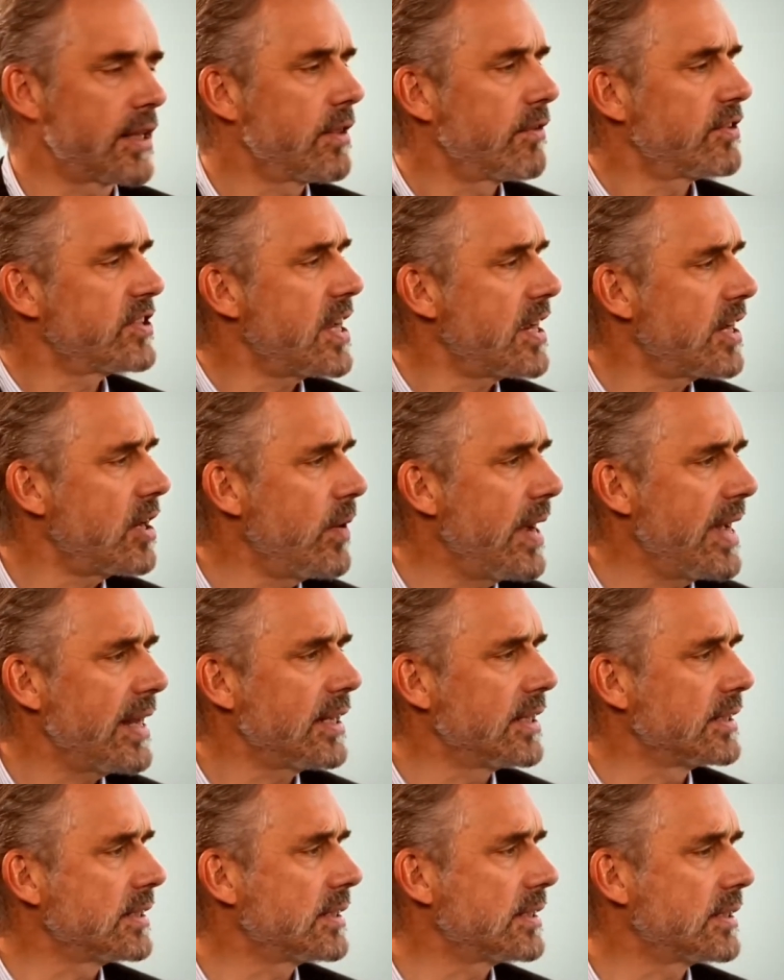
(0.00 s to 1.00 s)
like the
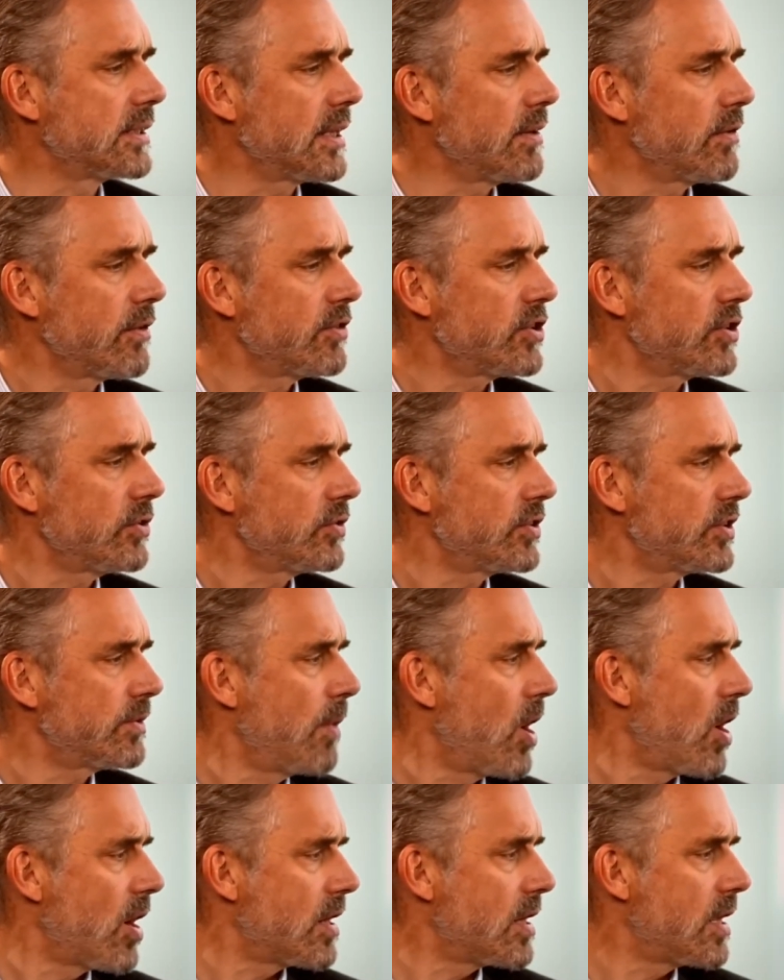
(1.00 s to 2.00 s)
psychoanalysts, they were so
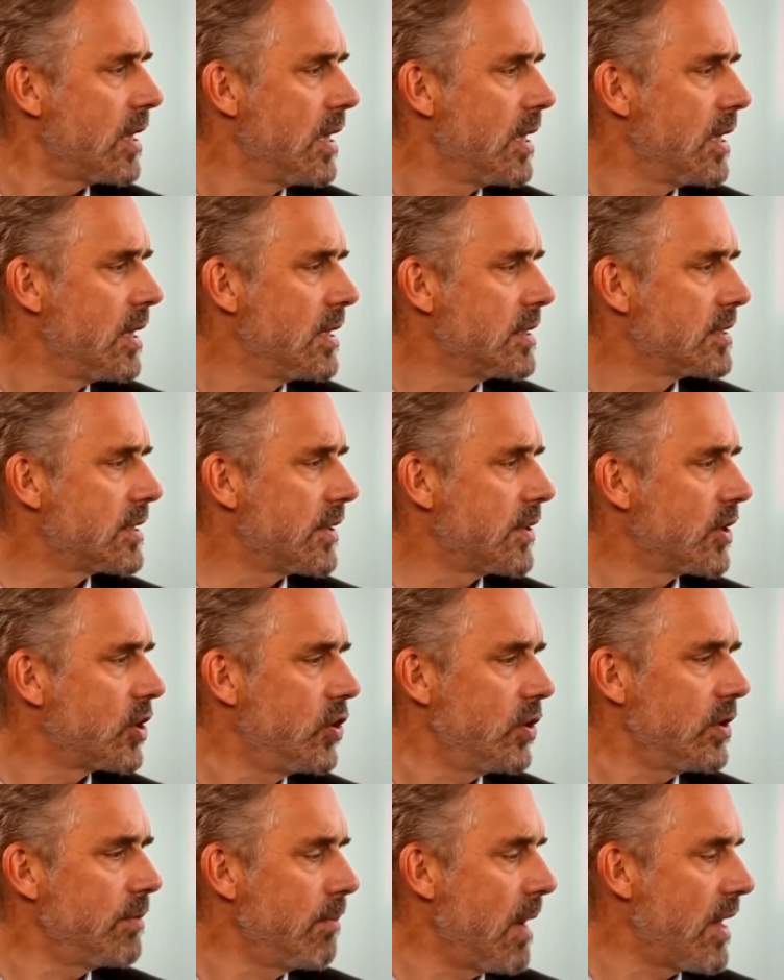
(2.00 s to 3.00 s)
smart, said the
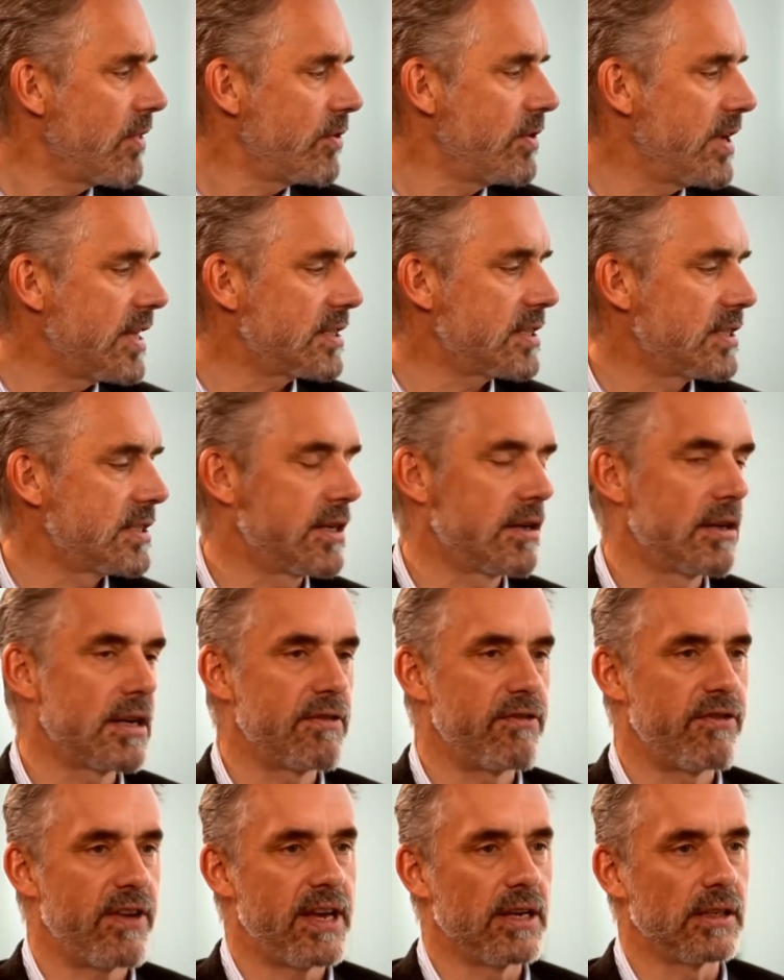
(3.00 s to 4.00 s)
good mother
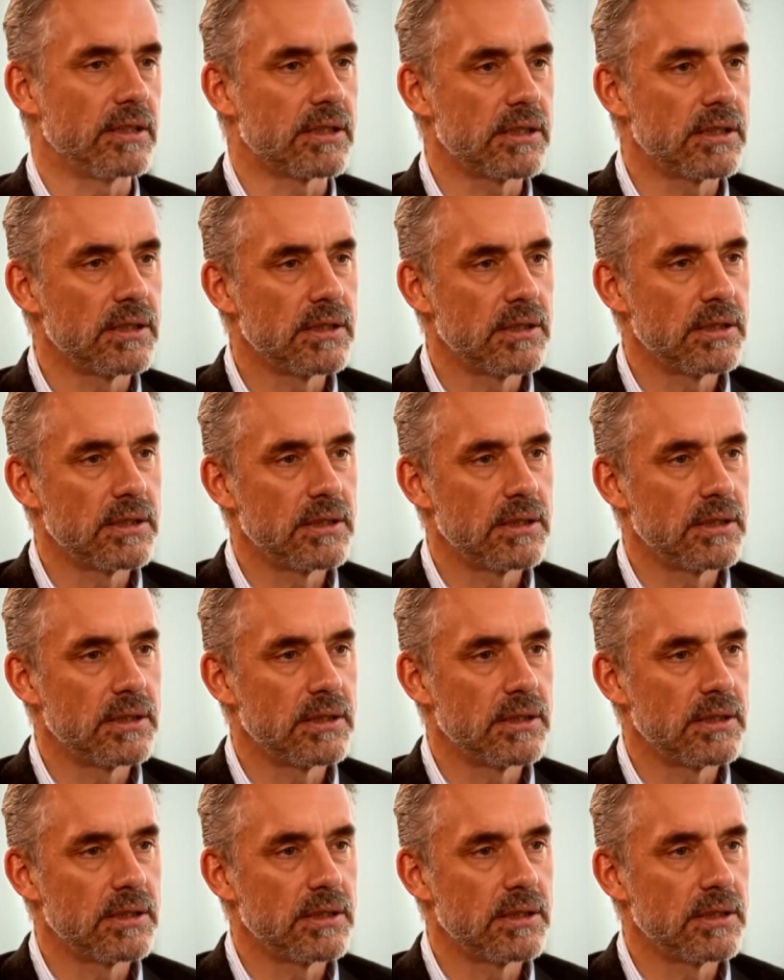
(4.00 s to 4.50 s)
necessarily fails.